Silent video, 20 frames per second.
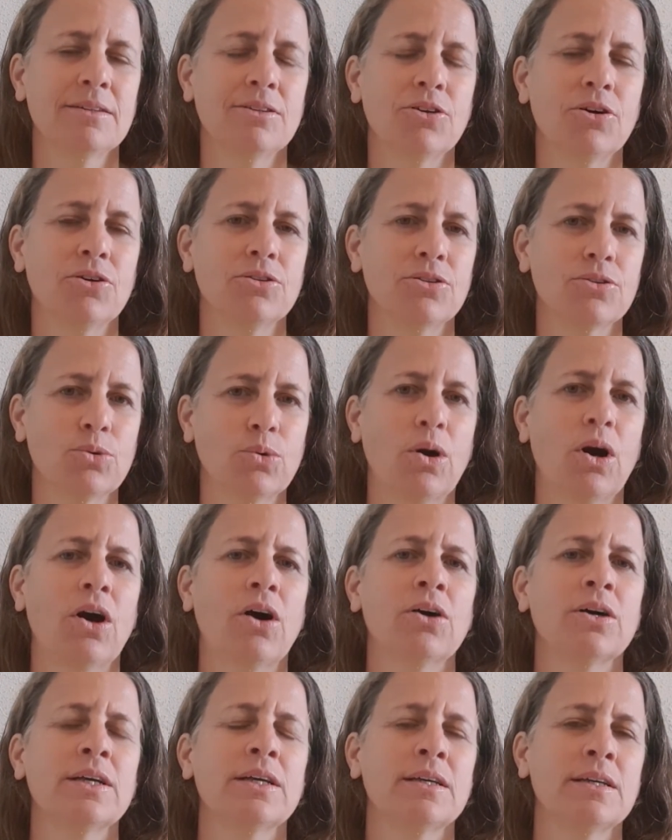don't
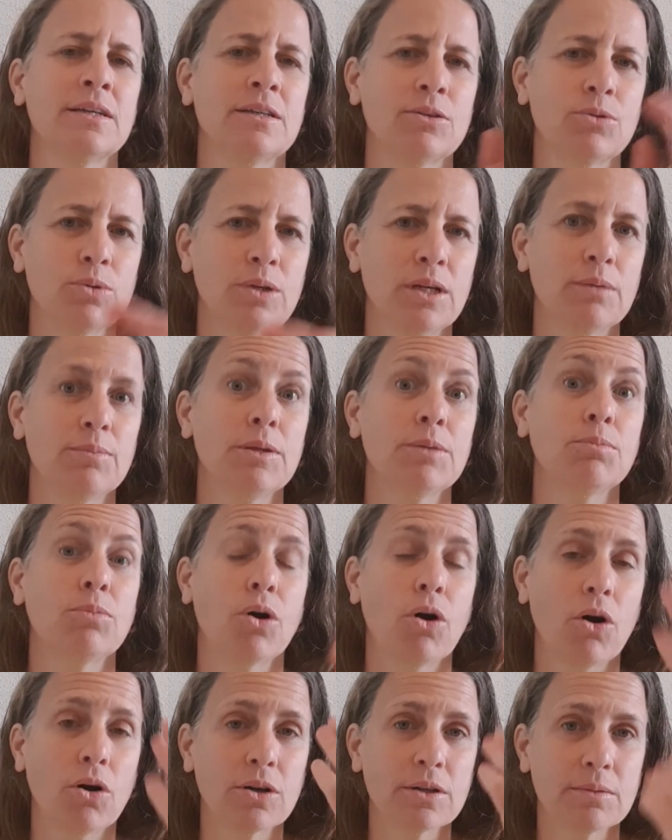worry, you will be
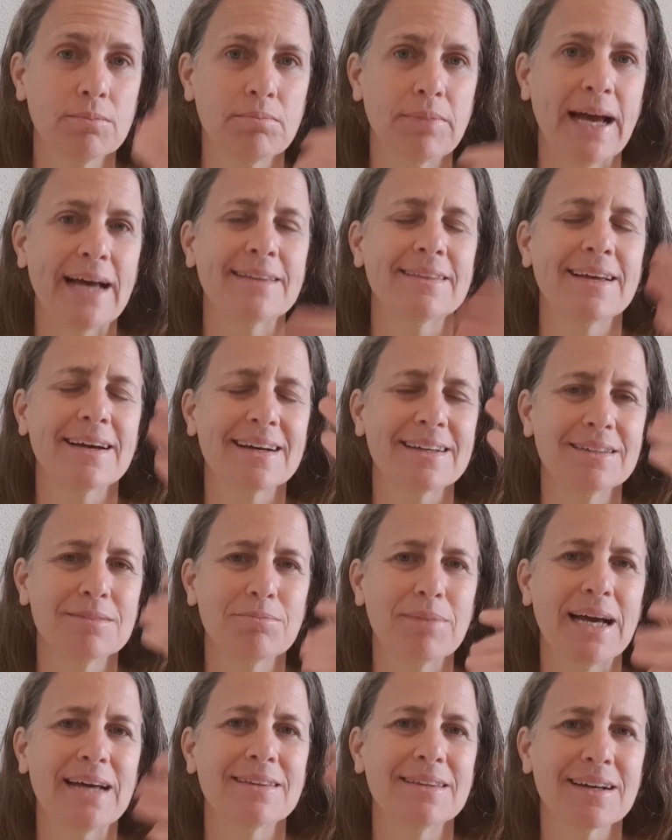born better
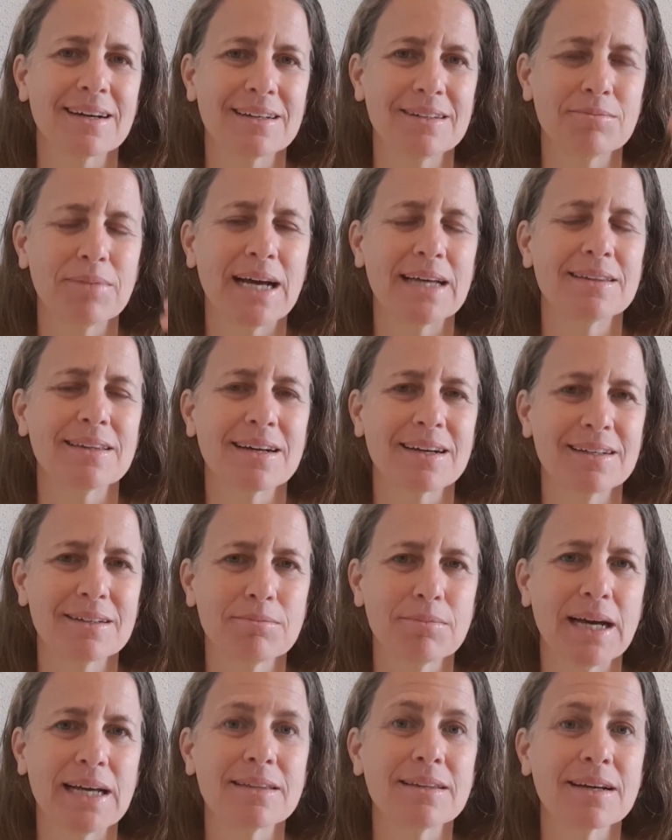and better and better
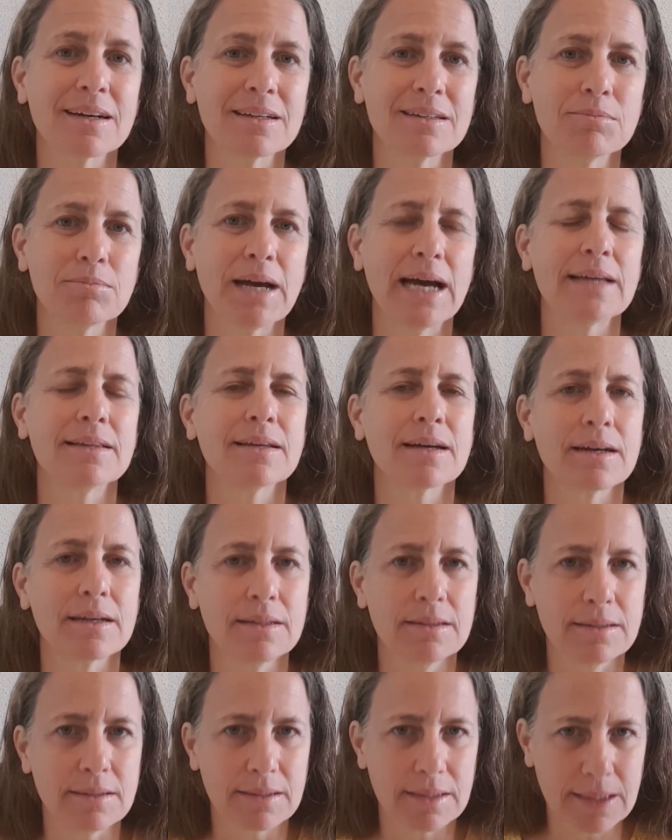and better and better
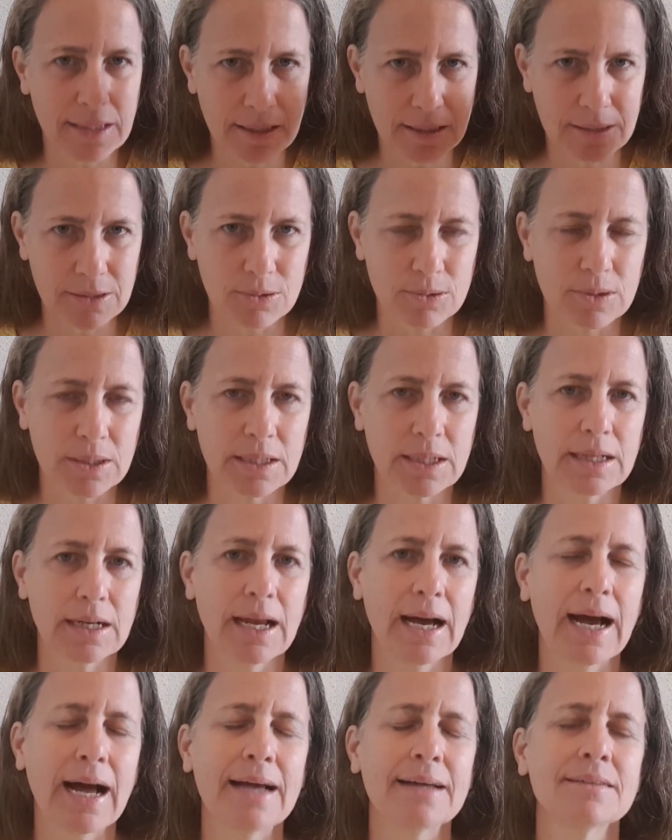until you
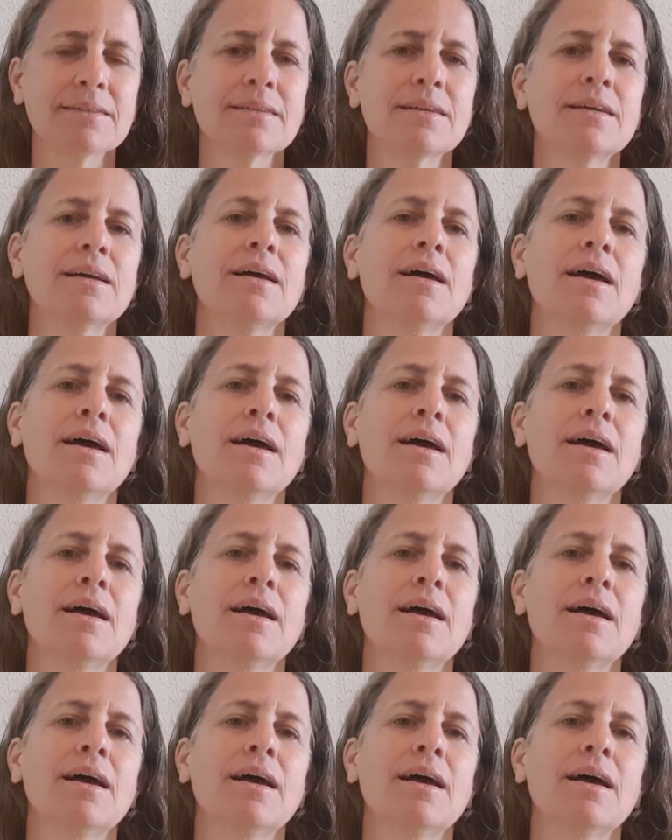realize.